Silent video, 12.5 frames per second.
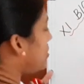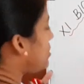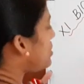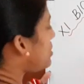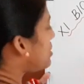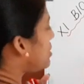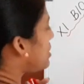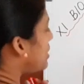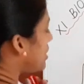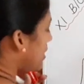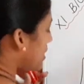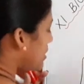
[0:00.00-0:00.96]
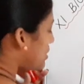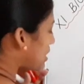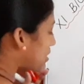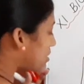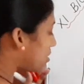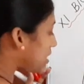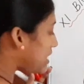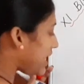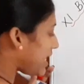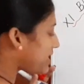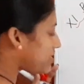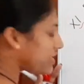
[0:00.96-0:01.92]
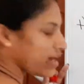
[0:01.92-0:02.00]
is
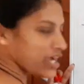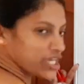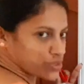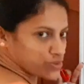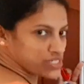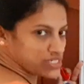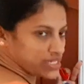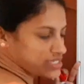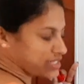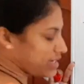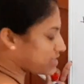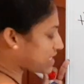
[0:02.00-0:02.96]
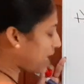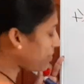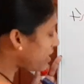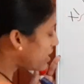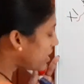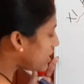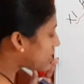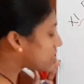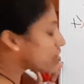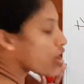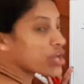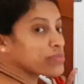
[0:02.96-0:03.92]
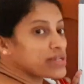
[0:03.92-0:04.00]
succinate dehydrogenase enzyme. Its
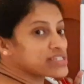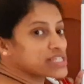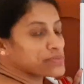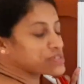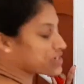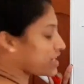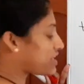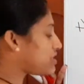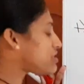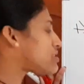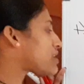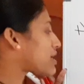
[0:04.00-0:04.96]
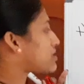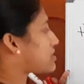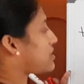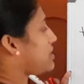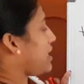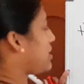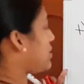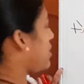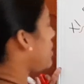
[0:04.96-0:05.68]
normal substrate is succinate.